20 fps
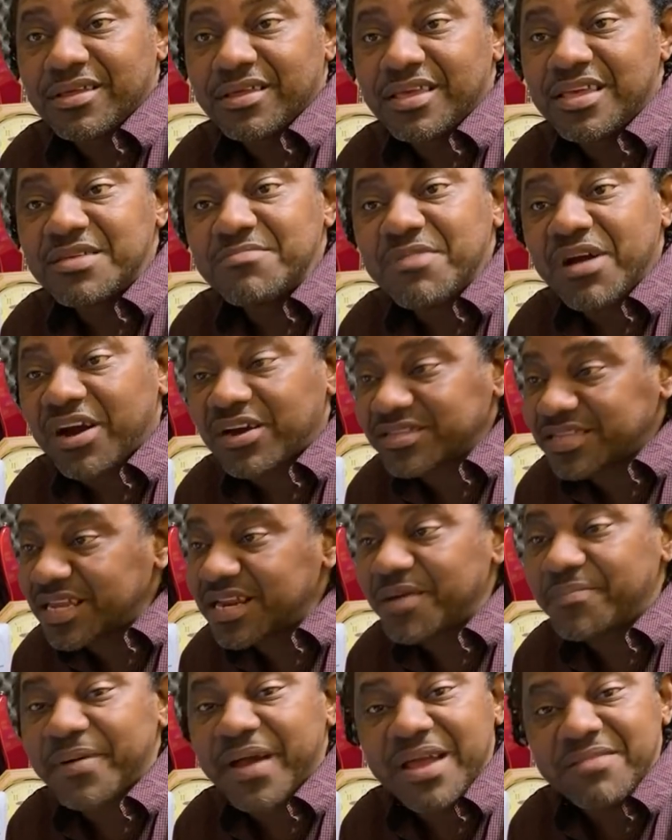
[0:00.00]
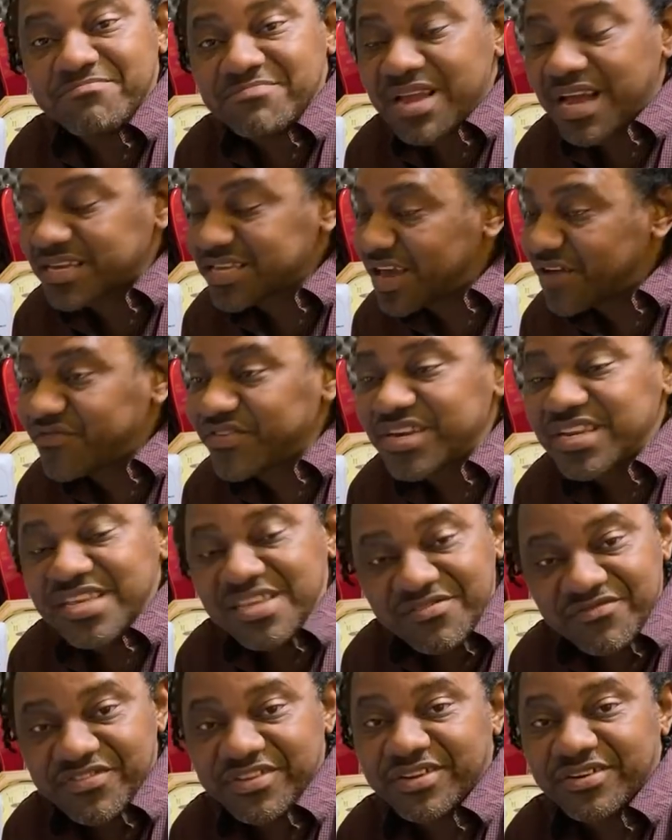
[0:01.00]
He might tell the pint blank you have to
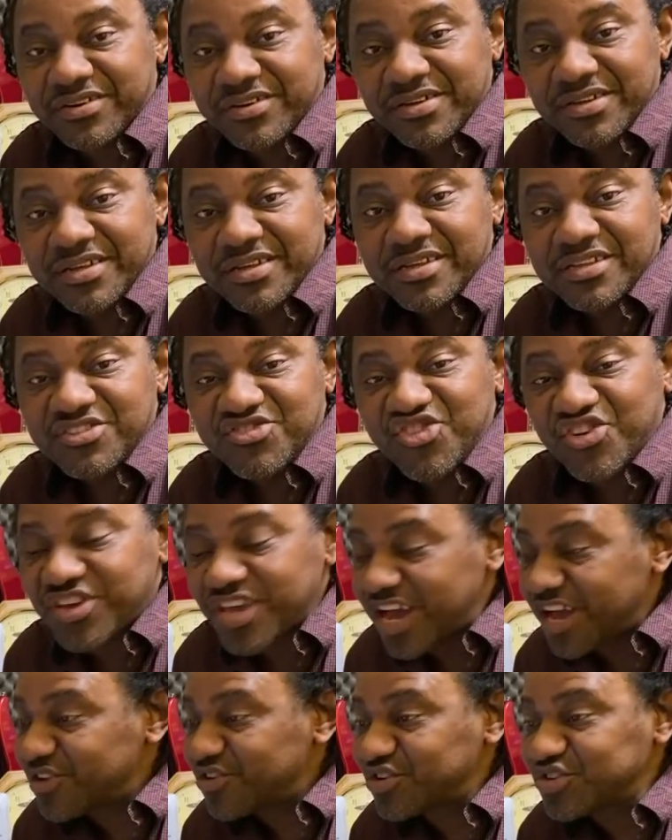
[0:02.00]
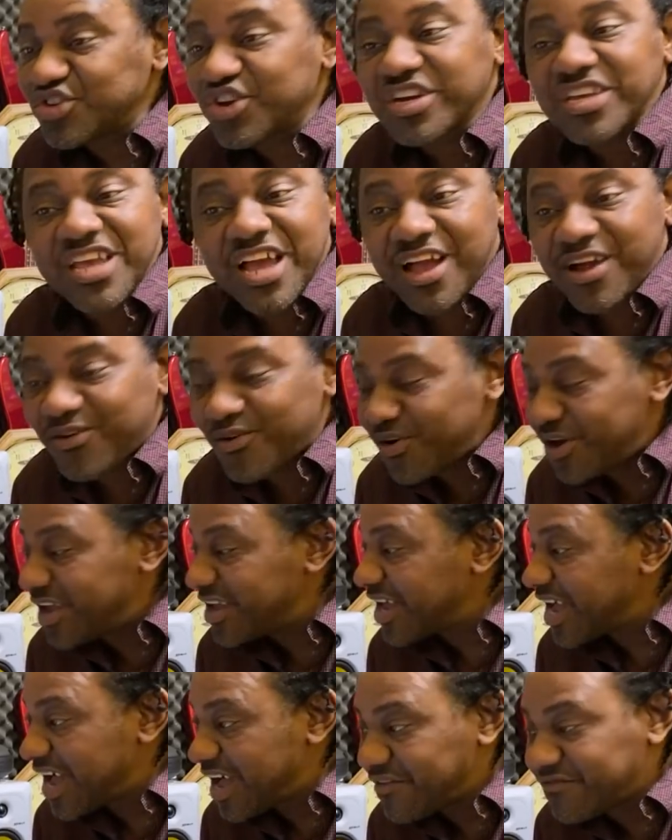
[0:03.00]
leave, you know. You can't, do, you can't go
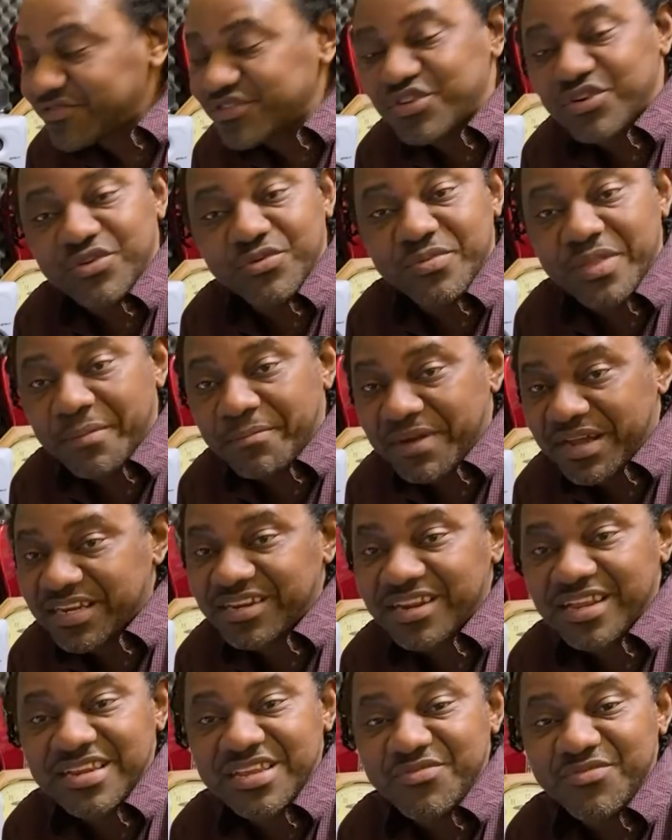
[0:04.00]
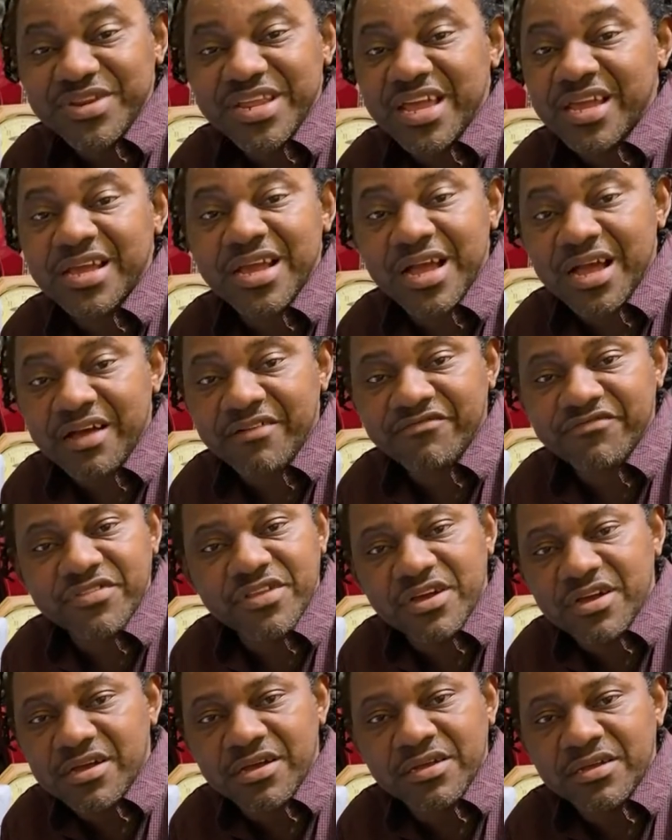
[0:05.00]
hang off, you know, the man that deal with hang off.
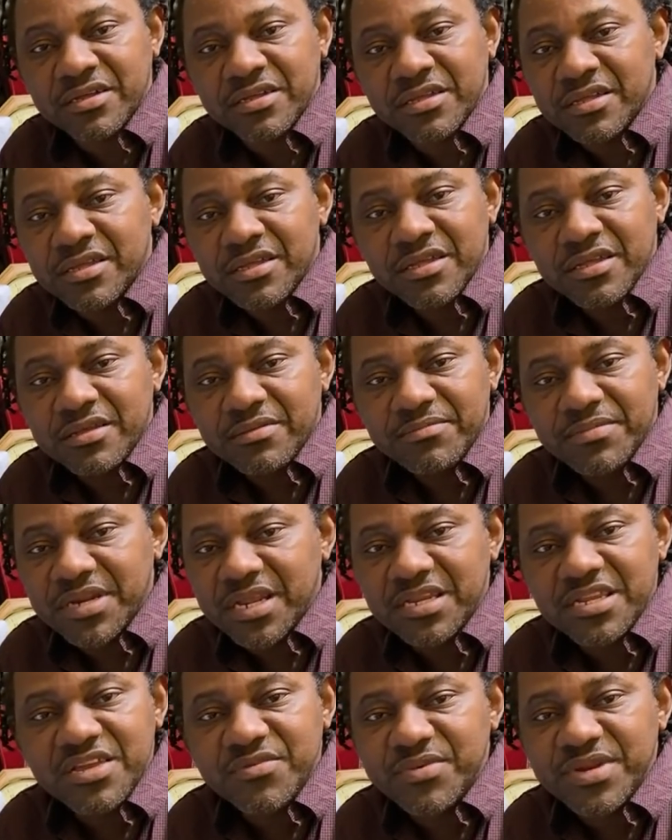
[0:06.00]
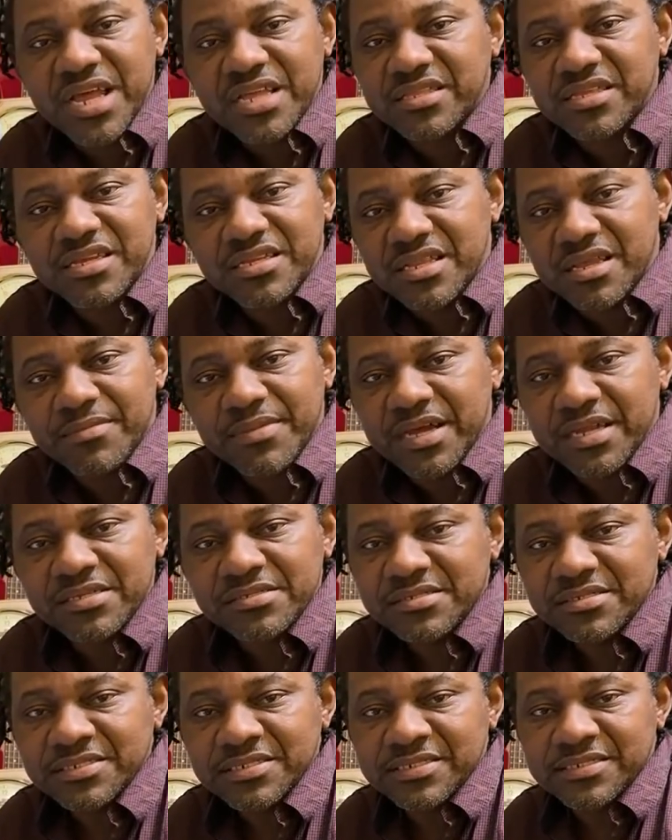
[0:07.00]
No, me not deal with that thing, the
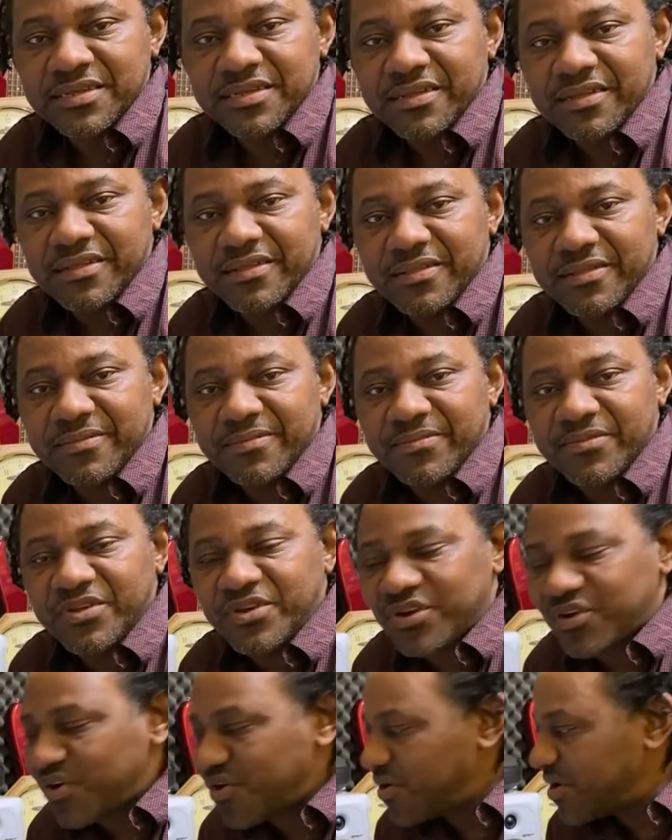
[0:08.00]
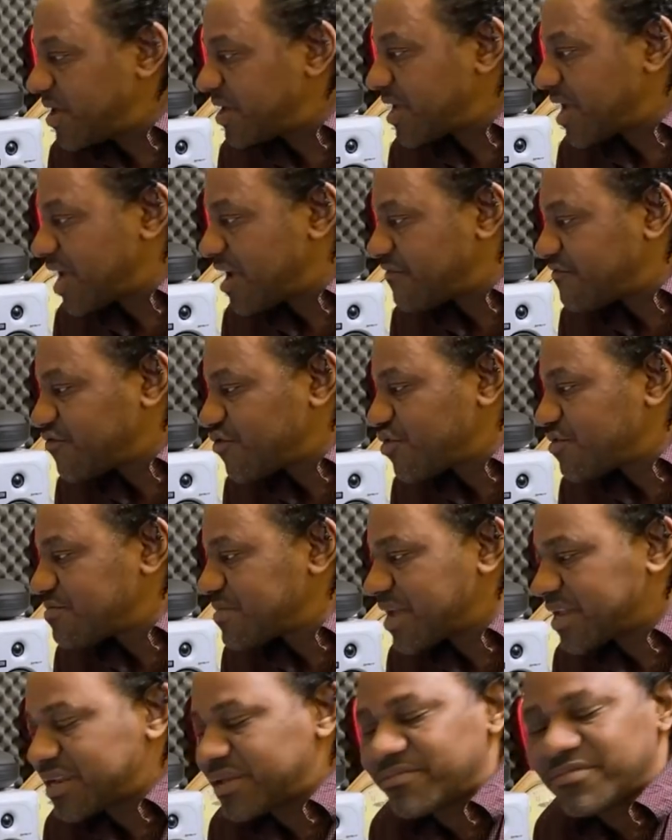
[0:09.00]
man. You know, come hang off for
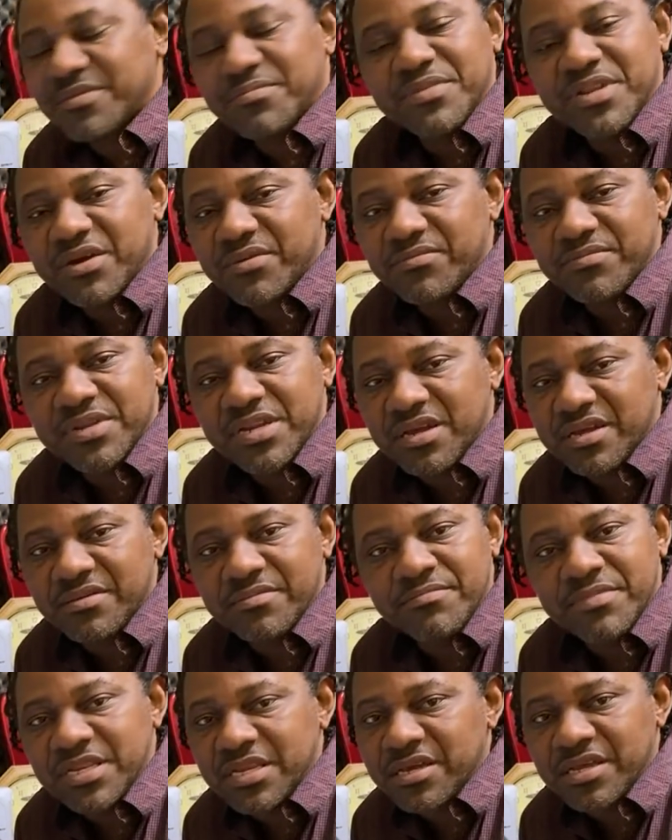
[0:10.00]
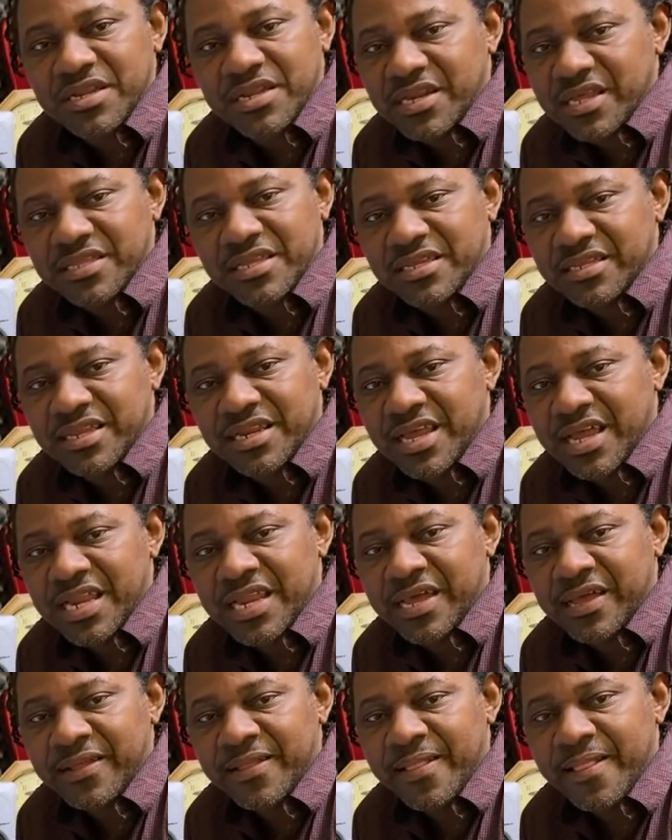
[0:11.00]
me and them thing. Me no, me no, me no another thing than
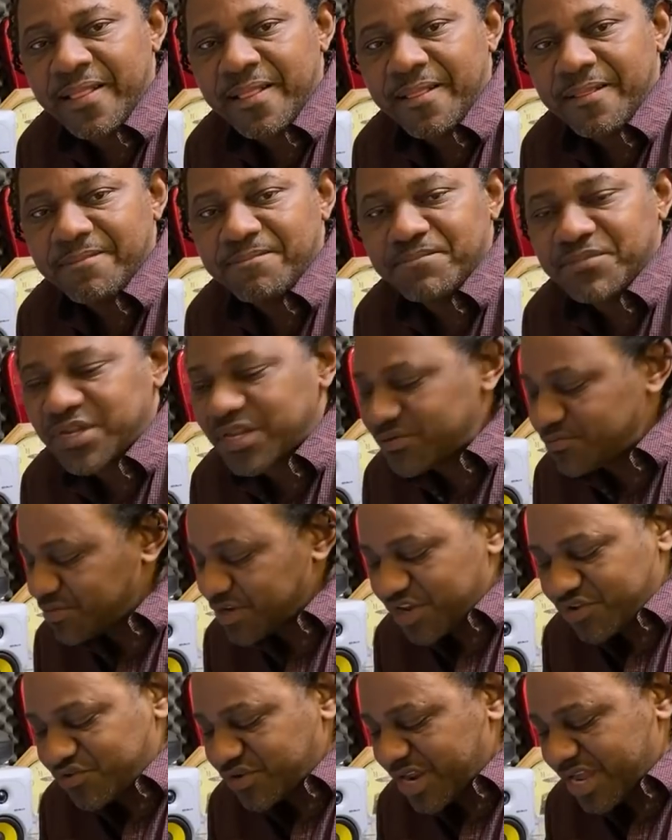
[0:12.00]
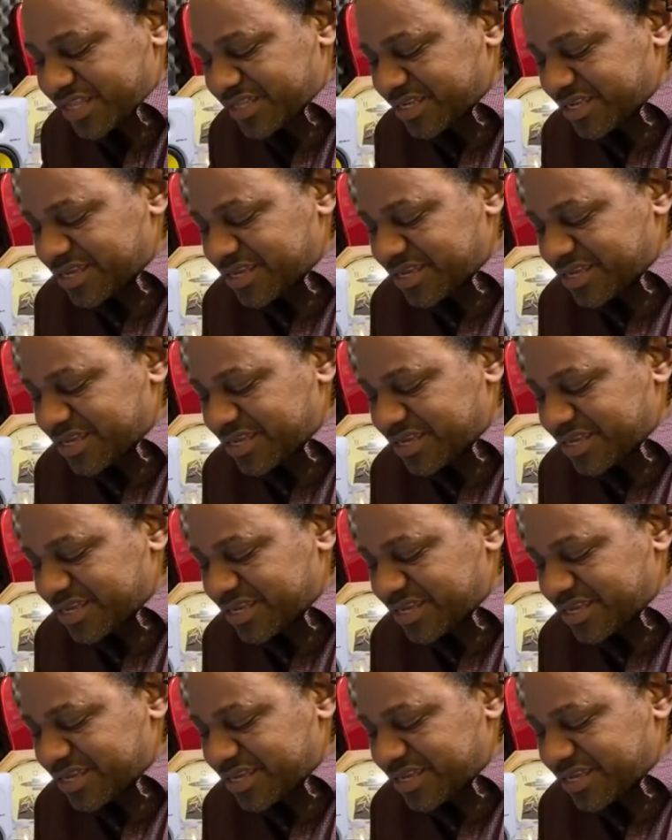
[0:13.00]
either. Me not, me not do that.